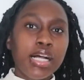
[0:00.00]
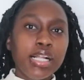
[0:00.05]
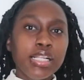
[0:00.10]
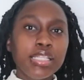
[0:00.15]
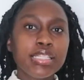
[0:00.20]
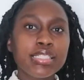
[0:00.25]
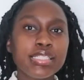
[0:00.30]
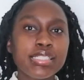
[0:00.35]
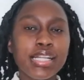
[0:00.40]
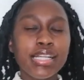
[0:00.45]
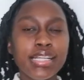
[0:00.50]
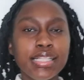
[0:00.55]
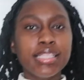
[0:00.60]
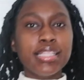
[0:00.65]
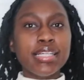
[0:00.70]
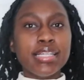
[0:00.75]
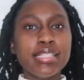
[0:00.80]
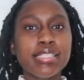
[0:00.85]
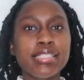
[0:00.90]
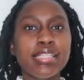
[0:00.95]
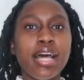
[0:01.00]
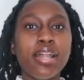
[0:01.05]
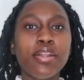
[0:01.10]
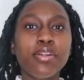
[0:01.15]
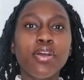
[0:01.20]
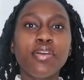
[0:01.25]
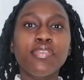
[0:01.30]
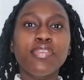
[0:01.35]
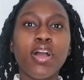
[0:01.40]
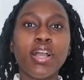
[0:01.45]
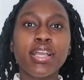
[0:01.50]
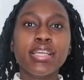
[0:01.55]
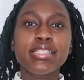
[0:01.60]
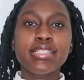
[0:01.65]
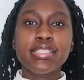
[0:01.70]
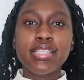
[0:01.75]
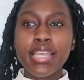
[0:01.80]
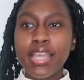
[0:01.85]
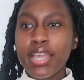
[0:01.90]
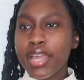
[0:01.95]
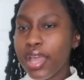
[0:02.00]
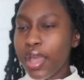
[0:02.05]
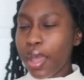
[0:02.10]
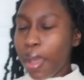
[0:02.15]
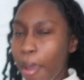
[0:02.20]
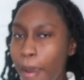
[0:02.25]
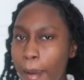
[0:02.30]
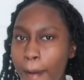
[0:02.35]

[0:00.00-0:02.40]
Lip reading: Looks like this. I don't know if y'all can see it,